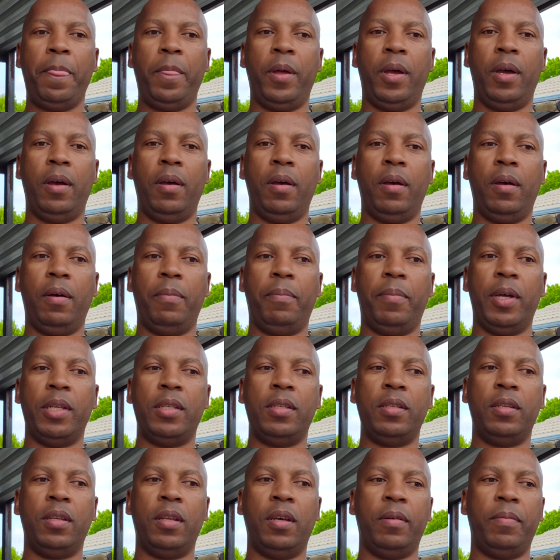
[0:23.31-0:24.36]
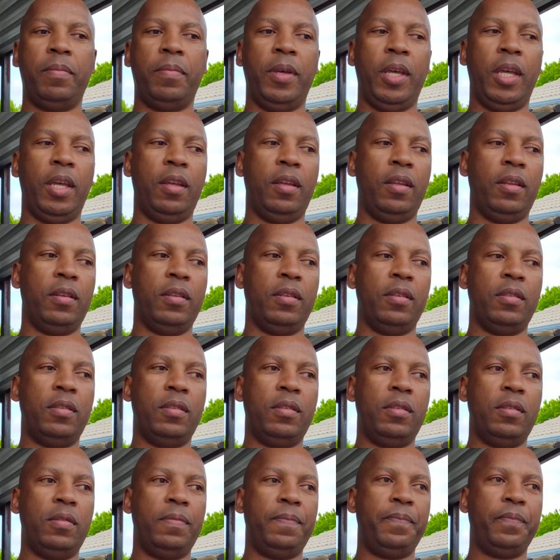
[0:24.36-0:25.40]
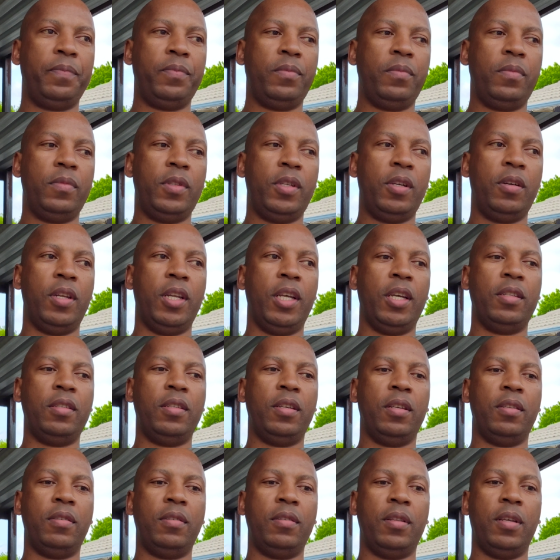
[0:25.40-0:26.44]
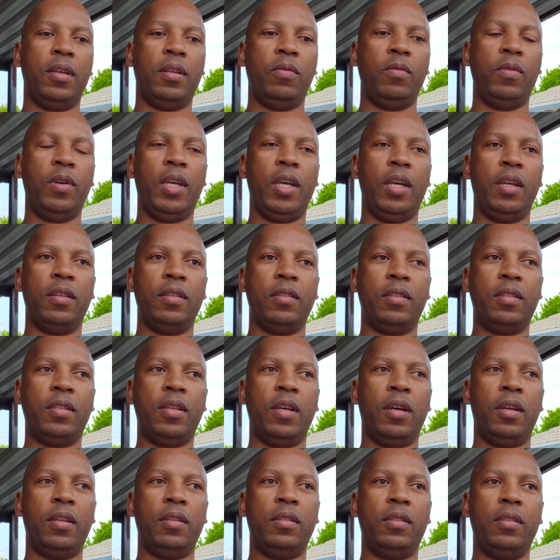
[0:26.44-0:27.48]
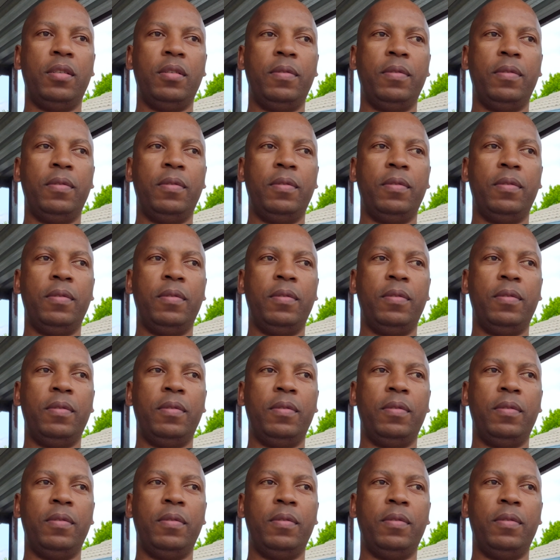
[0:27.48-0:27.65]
buttoned up and connected so that we can start